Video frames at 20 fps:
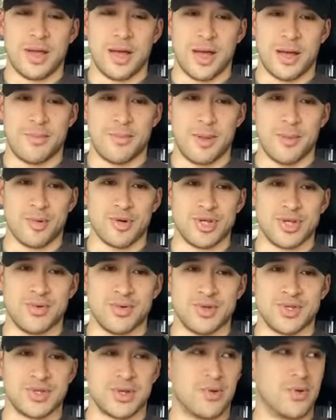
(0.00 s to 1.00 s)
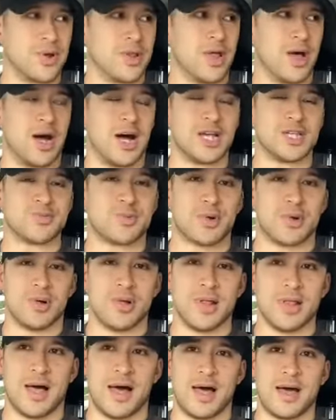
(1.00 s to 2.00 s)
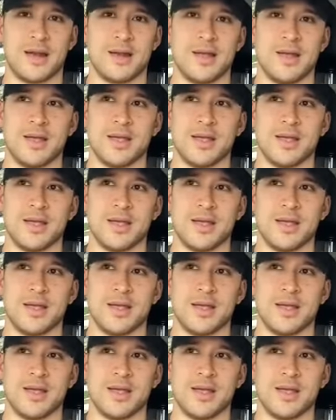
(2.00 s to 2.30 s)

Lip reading: I remember she was going to the hospital a lot.